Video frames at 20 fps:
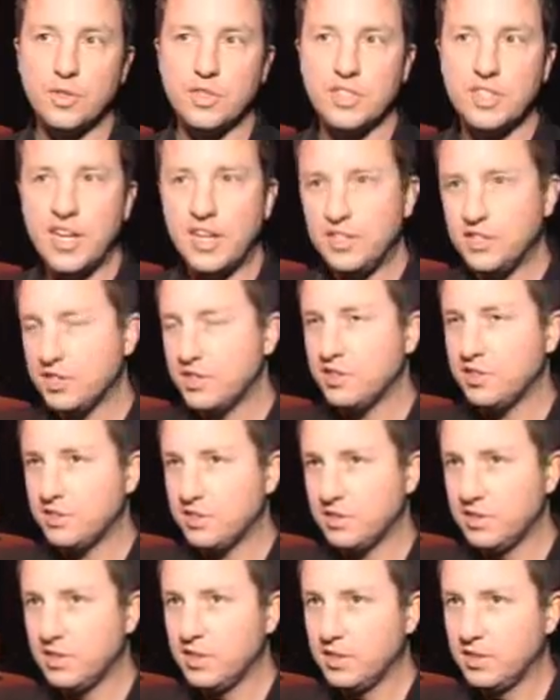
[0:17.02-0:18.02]
it's not
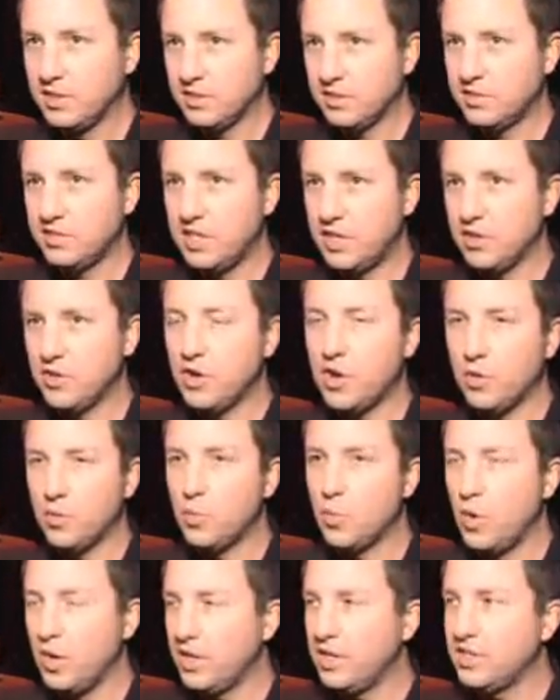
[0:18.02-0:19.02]
just centered
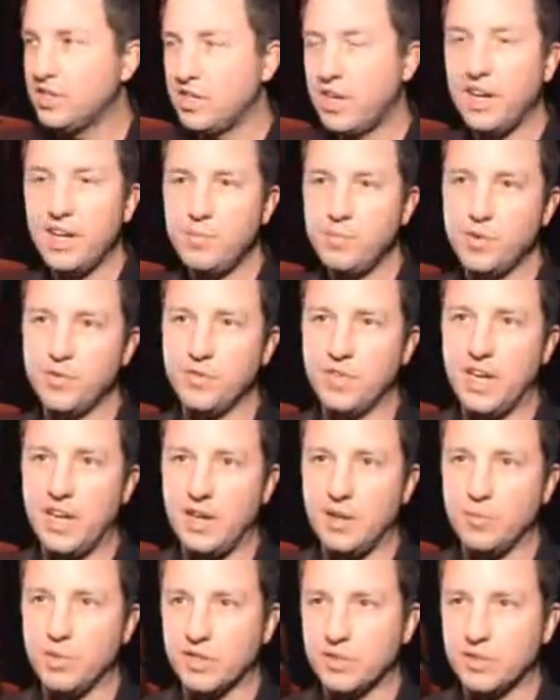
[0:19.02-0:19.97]
on one type of game